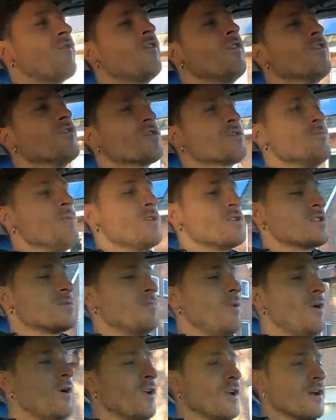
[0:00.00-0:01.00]
feels much
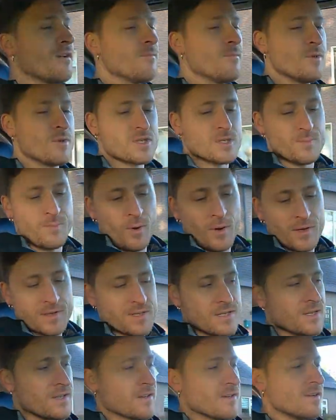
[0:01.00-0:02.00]
smaller and much
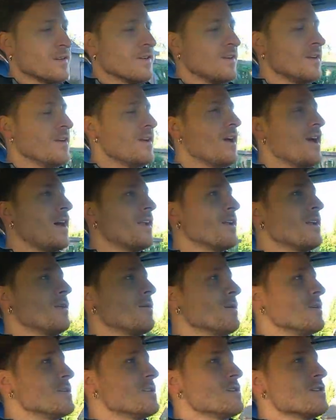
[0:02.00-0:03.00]
sportier. I don't
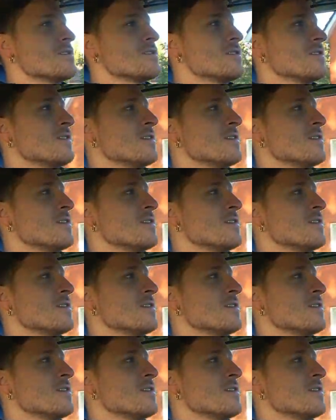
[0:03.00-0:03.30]
know, it just,